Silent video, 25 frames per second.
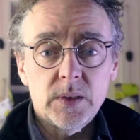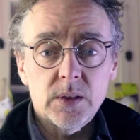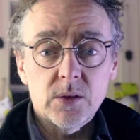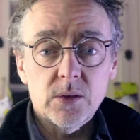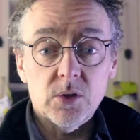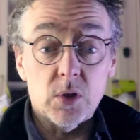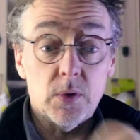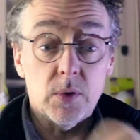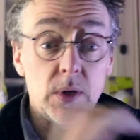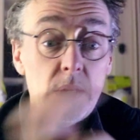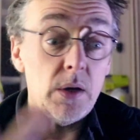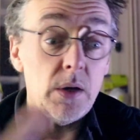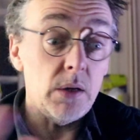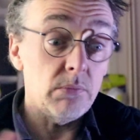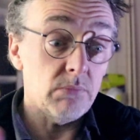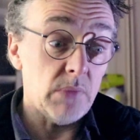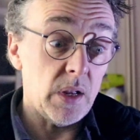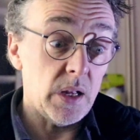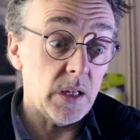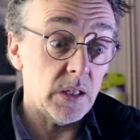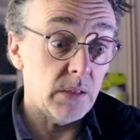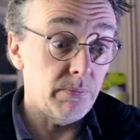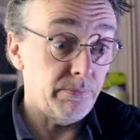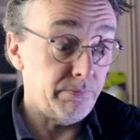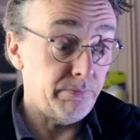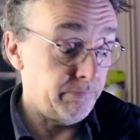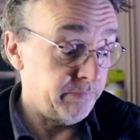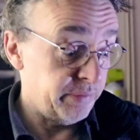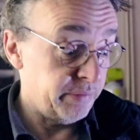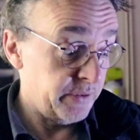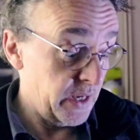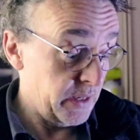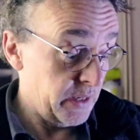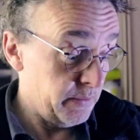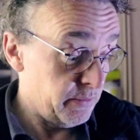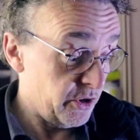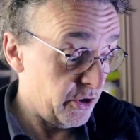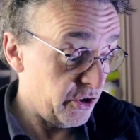So yeah, that's
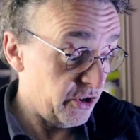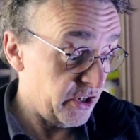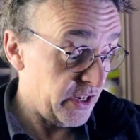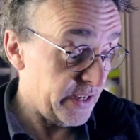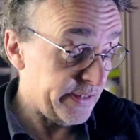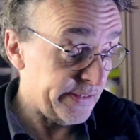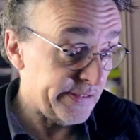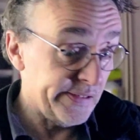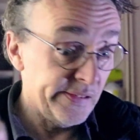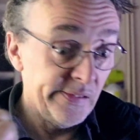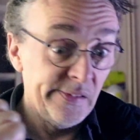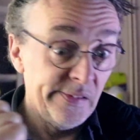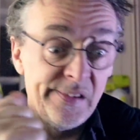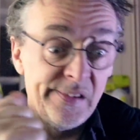pretty much it.